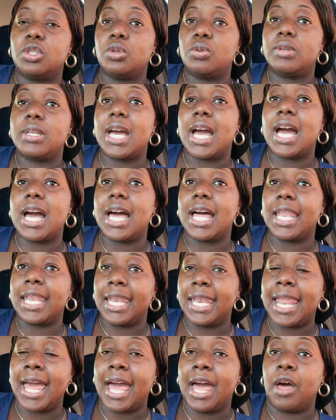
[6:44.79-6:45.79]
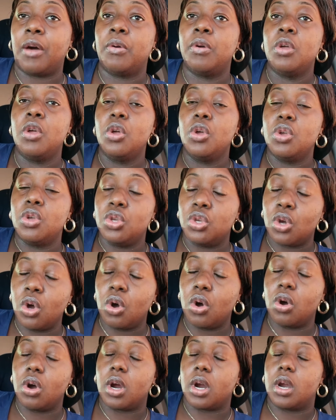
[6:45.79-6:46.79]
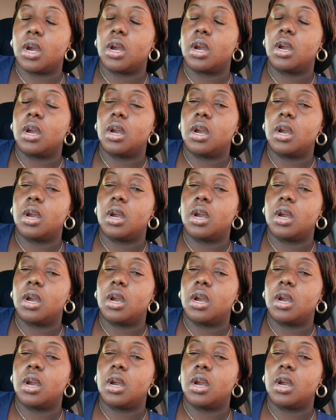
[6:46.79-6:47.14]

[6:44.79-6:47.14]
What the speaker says: Do not allow your